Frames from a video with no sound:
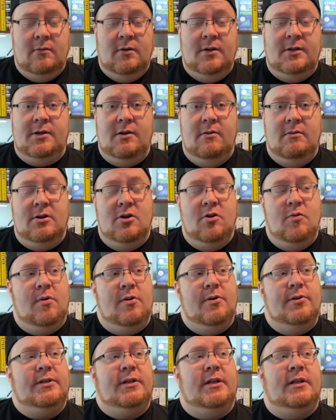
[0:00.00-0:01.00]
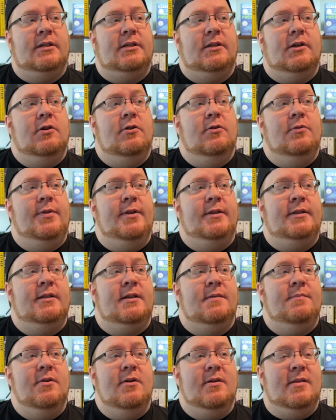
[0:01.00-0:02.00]
YouTubers, and so this is
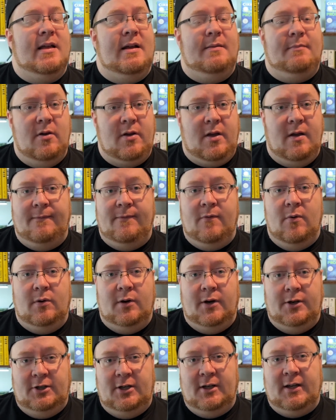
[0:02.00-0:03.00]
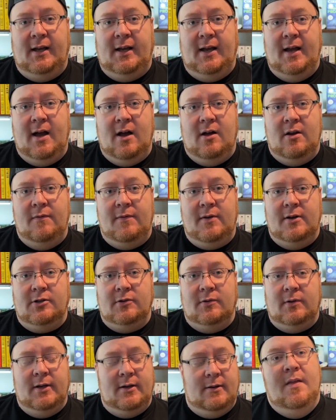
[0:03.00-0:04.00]
a book that I'm looking forward to checking out
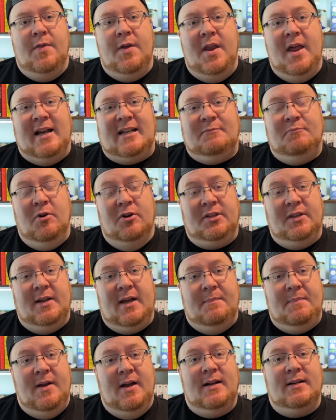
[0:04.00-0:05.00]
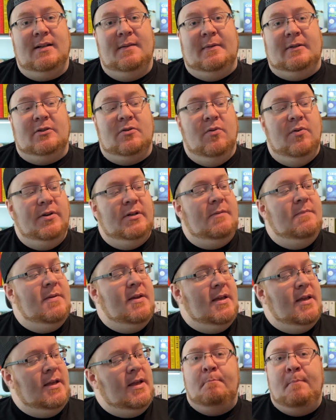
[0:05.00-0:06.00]
eventually. The next book that I picked up is going to
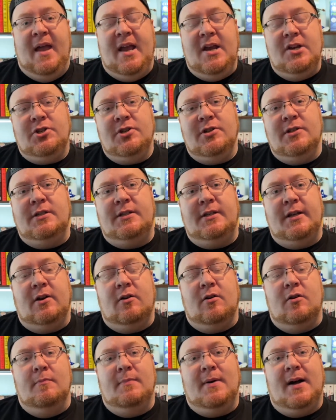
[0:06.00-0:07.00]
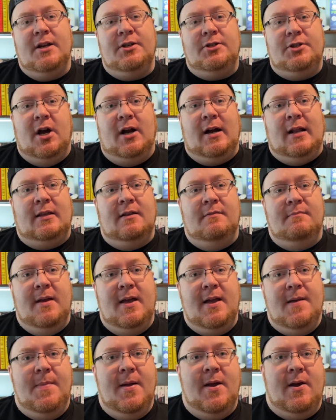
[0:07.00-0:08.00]
be Patient Zero by Jonathan
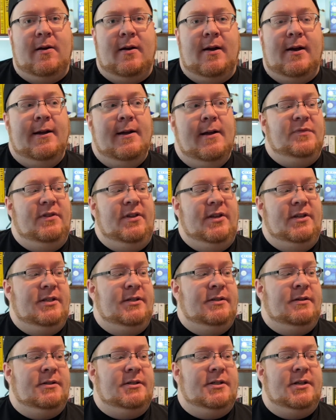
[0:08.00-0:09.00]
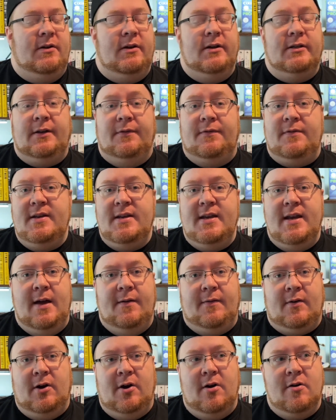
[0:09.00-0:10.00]
Mayberry. This is a series I've
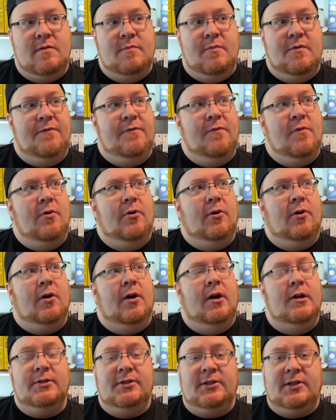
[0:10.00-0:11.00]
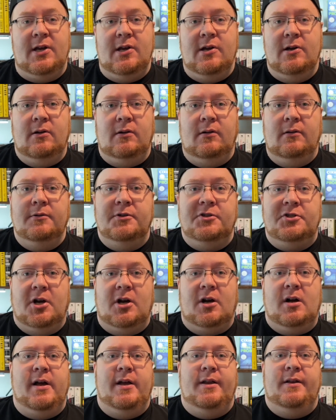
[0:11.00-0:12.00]
never heard of before until
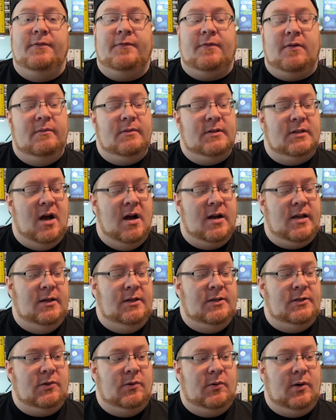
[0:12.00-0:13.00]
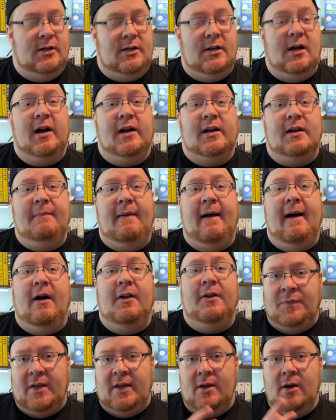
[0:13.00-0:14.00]
John from Talking Story talked
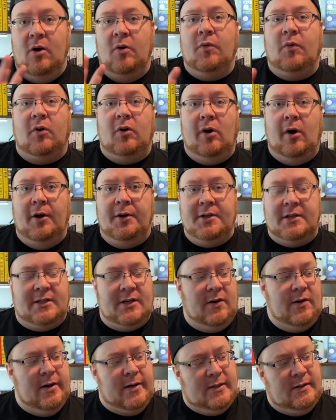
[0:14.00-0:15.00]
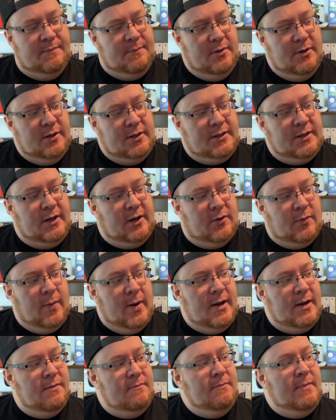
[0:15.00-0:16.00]
about the overall series of books that are
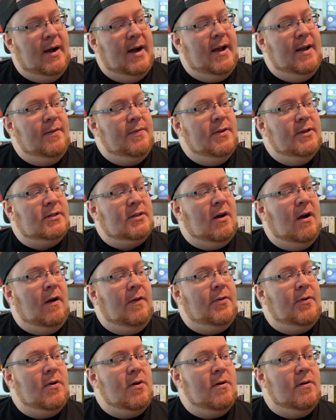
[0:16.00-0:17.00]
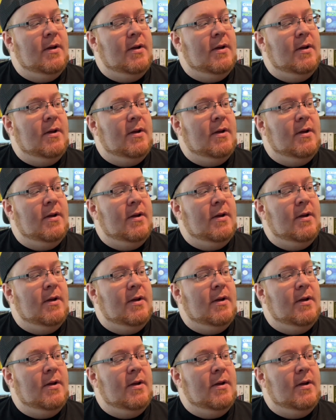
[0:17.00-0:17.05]
written by this author